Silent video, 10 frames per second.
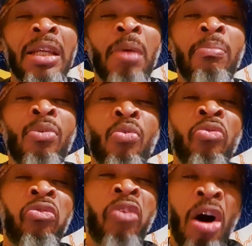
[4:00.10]
them move
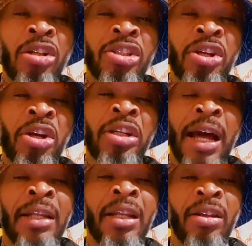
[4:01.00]
faster
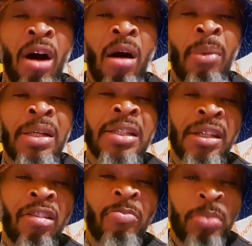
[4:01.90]
than the normal set
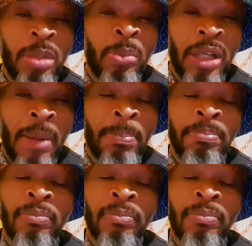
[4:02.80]
of people them.